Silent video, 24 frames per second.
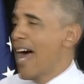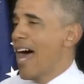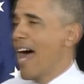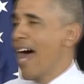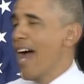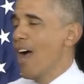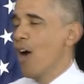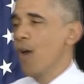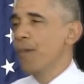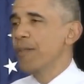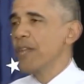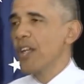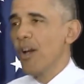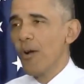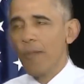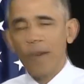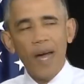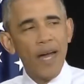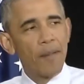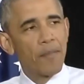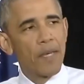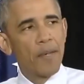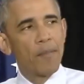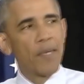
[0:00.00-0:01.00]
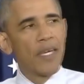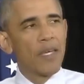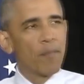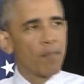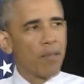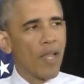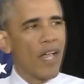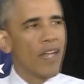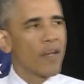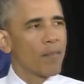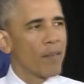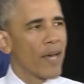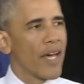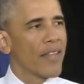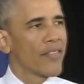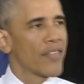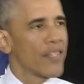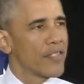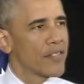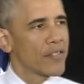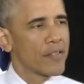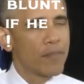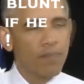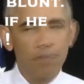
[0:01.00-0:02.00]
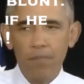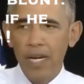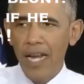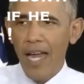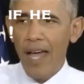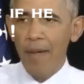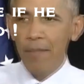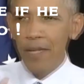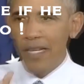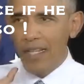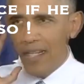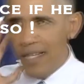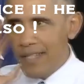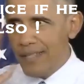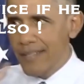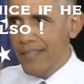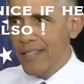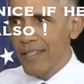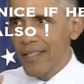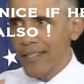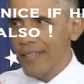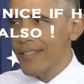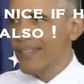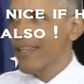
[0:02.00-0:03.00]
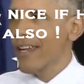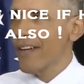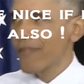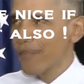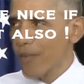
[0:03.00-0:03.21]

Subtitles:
hope you don't mind me being blunt about this, but I've been listening to this stuff